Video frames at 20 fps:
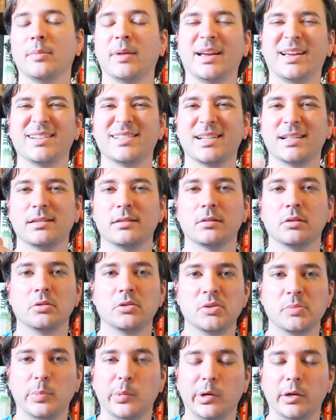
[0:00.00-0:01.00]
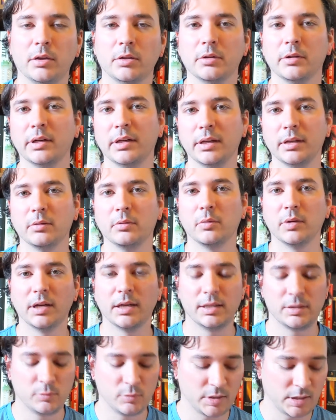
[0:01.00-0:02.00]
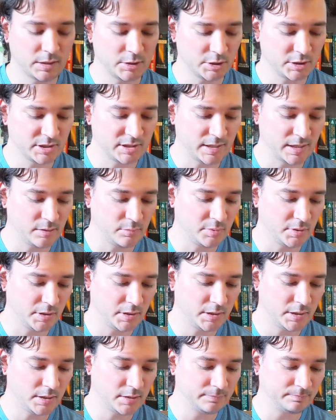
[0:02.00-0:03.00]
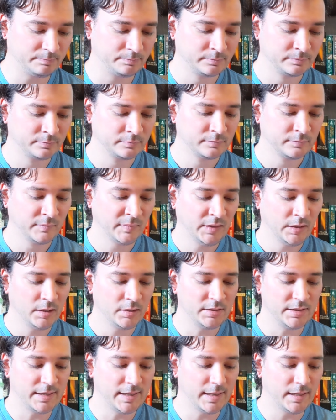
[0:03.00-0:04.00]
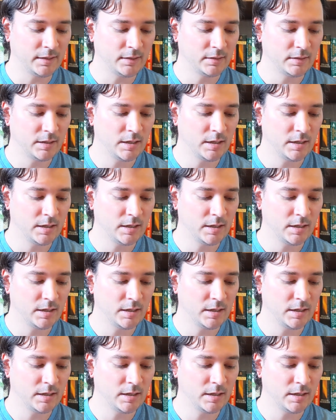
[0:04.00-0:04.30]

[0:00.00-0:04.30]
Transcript: I guess that's a little spoilery what I just said, but yeah.